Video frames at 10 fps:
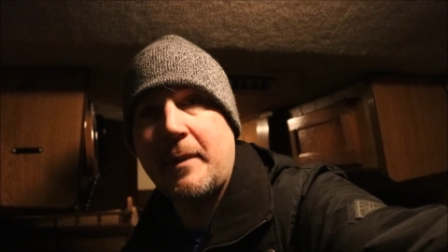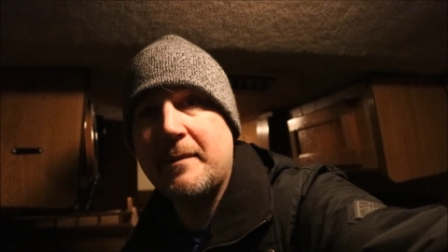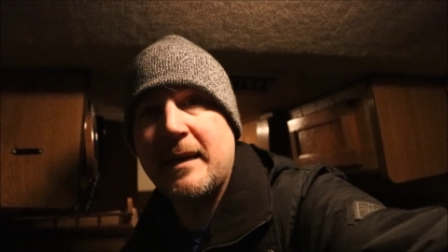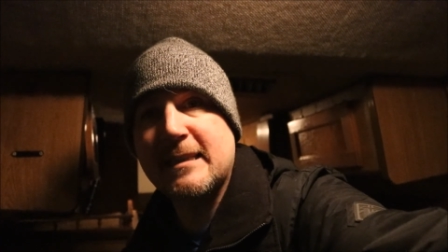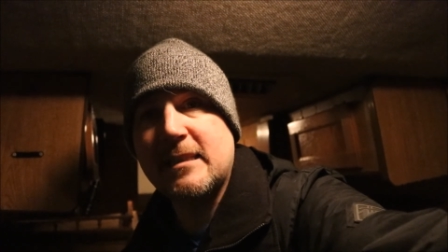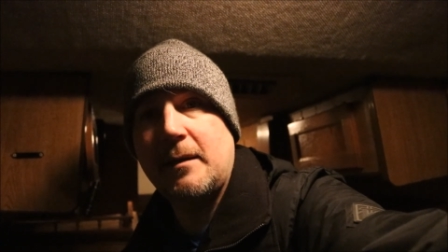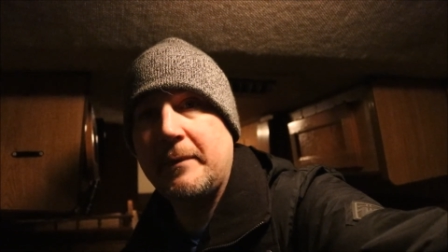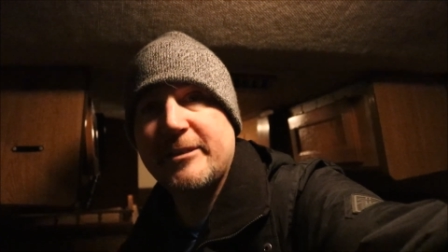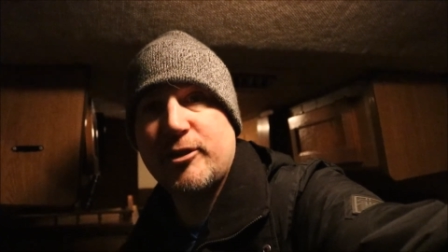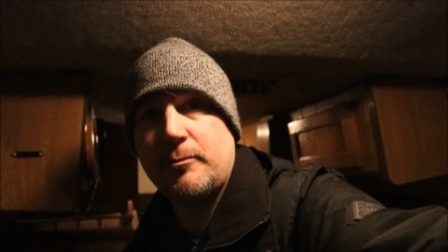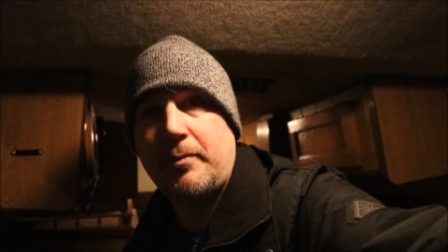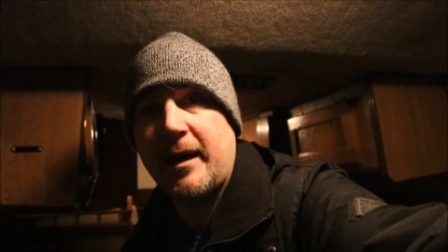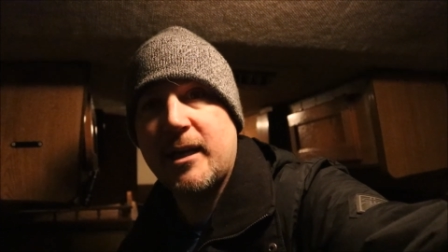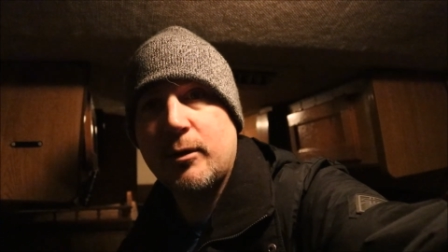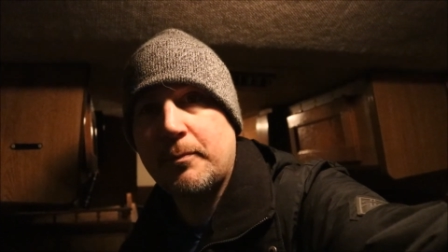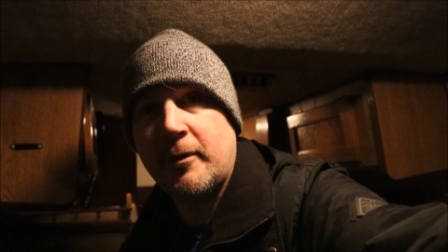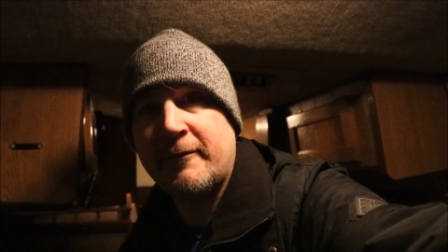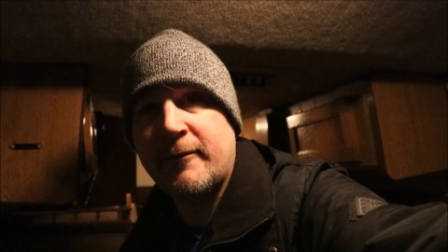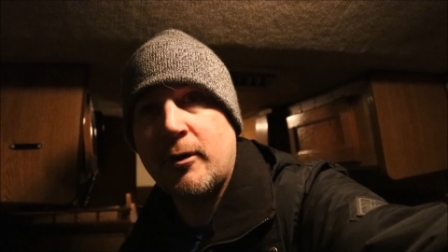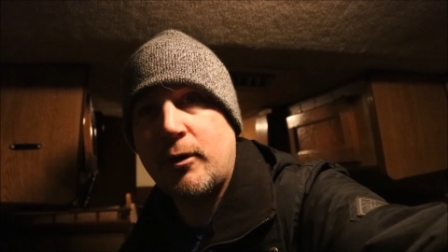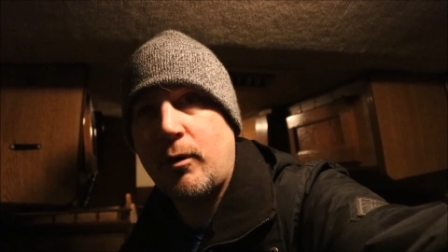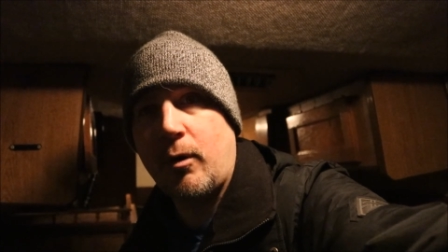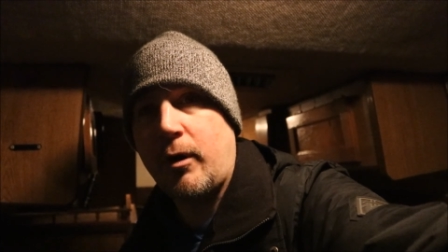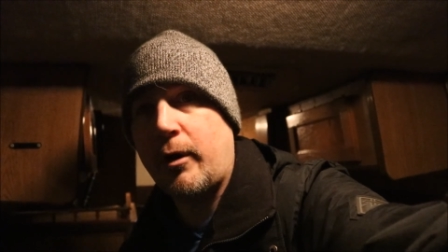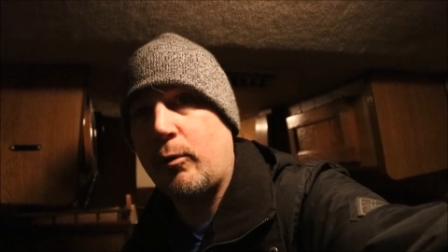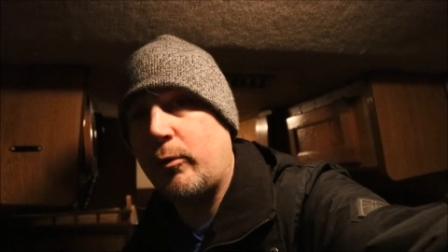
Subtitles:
Maybe it's a Mr. Buddy you prefer, or a